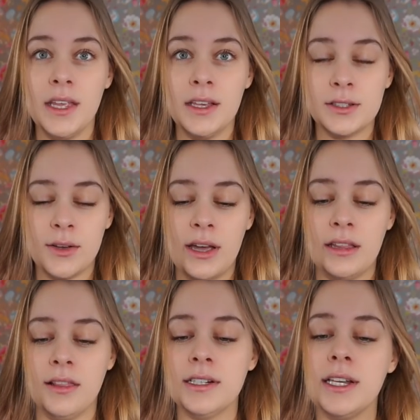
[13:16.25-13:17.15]
So I
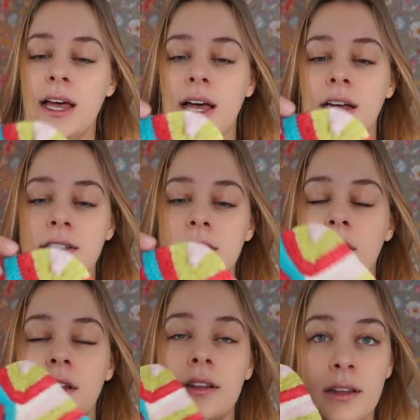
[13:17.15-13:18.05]
looked at
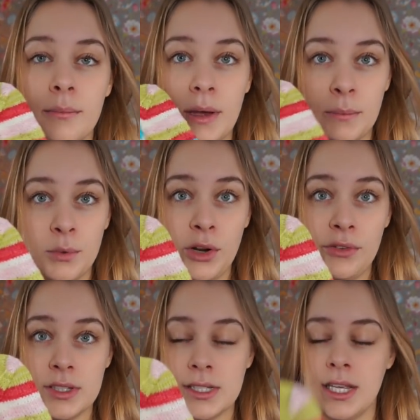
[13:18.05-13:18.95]
my
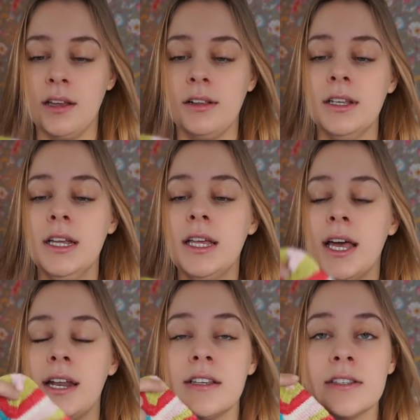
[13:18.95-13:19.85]
previous heel,
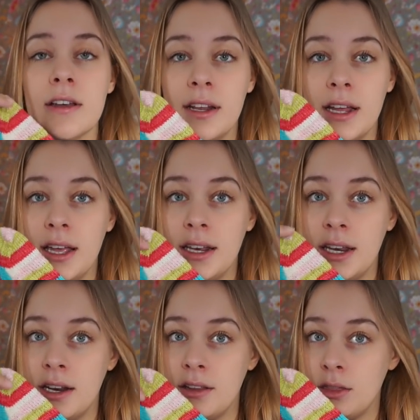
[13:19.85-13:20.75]
and I saw that I
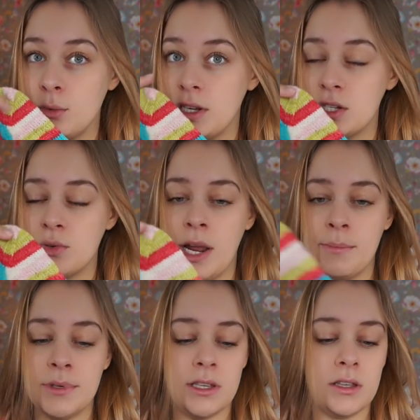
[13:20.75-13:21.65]
needed 3
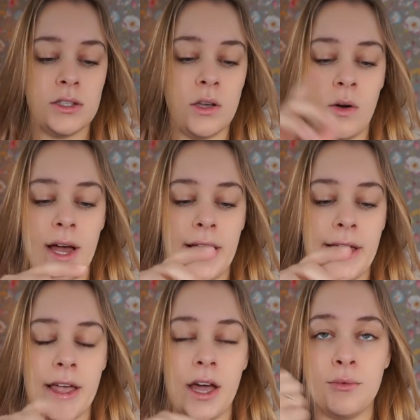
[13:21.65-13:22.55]
stripes. So
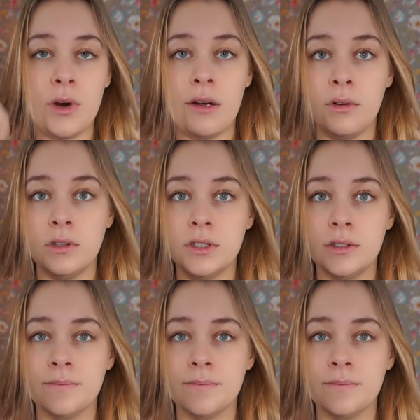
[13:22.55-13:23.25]
I unraveled,